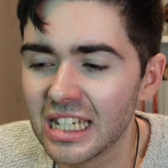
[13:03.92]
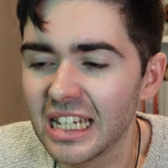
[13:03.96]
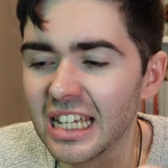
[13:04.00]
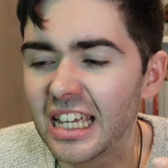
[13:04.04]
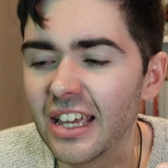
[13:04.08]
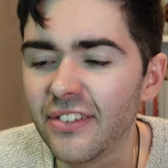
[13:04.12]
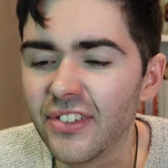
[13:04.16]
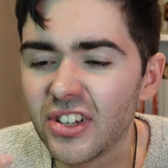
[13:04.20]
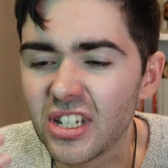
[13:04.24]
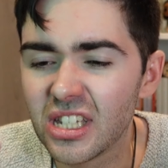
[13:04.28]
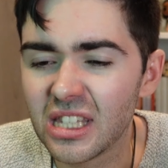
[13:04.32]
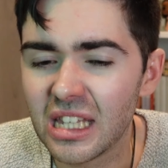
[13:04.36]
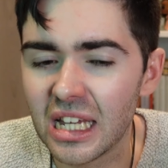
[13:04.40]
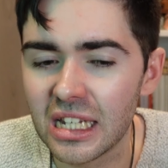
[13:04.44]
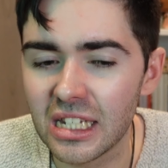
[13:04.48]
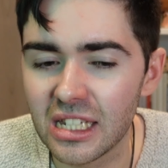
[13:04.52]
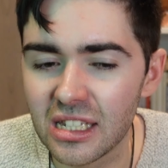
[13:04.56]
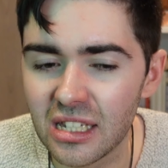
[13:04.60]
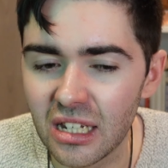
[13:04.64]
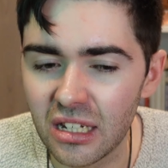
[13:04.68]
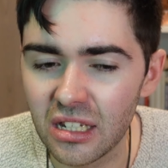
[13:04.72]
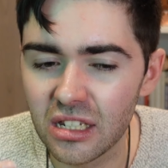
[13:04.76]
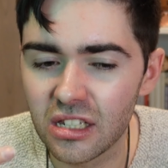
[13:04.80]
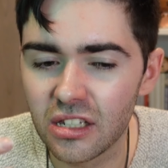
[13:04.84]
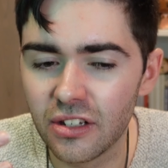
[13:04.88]
to give us that
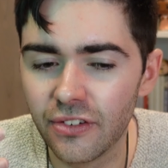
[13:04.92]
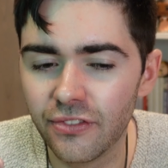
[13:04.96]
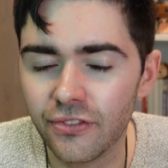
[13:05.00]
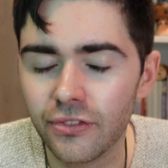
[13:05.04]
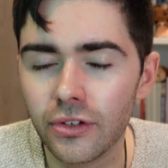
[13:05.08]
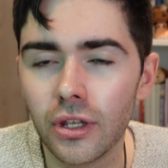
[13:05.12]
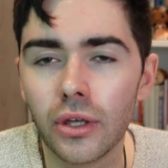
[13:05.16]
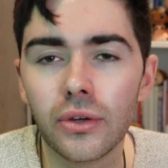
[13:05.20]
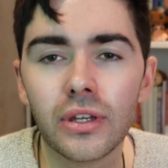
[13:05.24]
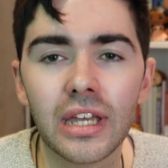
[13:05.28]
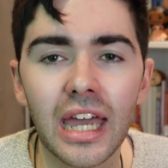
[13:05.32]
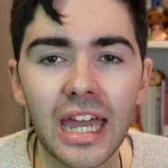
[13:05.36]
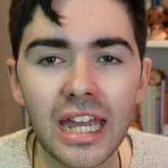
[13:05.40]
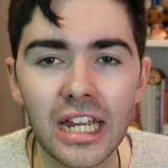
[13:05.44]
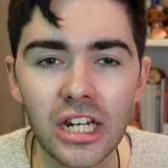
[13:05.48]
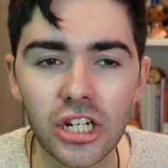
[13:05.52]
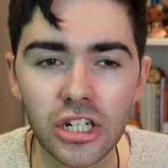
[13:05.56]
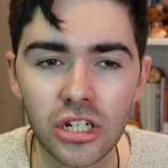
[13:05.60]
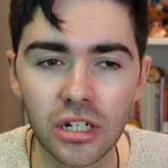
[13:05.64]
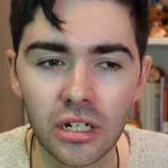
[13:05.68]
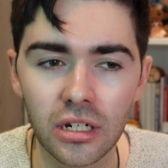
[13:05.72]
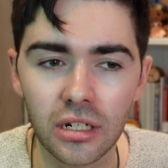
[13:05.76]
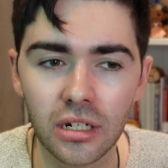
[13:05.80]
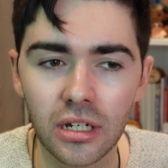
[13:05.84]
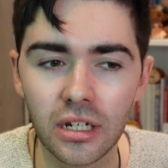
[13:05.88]
sense of
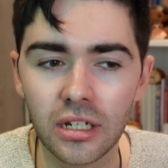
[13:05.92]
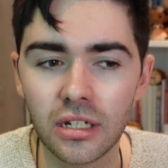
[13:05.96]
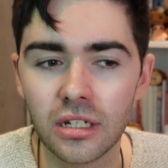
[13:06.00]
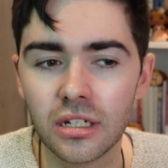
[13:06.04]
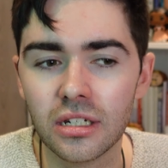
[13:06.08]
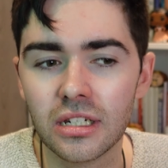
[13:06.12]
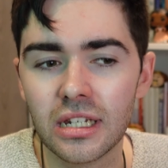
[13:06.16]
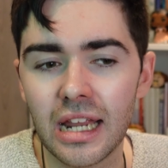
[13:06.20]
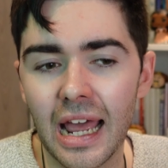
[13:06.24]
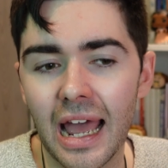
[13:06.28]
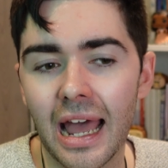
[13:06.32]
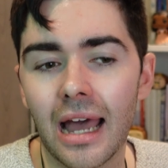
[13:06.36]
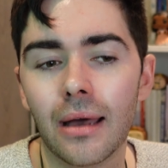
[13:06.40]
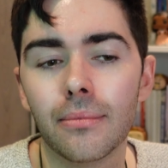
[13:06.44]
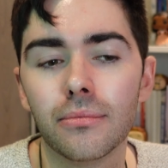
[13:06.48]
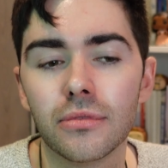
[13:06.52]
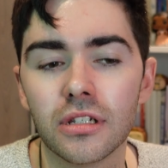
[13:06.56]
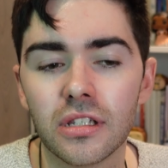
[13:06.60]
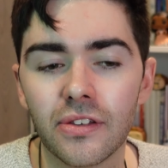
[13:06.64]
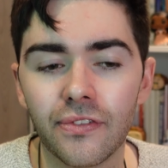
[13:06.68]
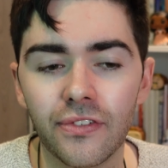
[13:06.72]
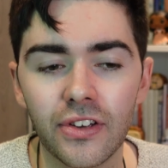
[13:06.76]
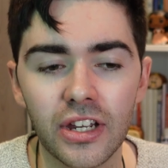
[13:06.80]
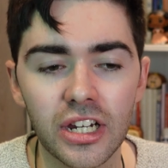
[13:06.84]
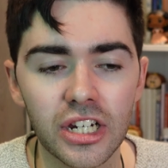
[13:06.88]
location and
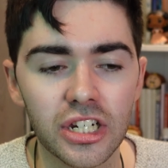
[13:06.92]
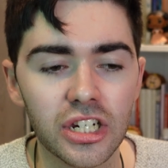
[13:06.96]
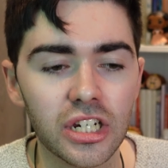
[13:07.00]
atmosphere.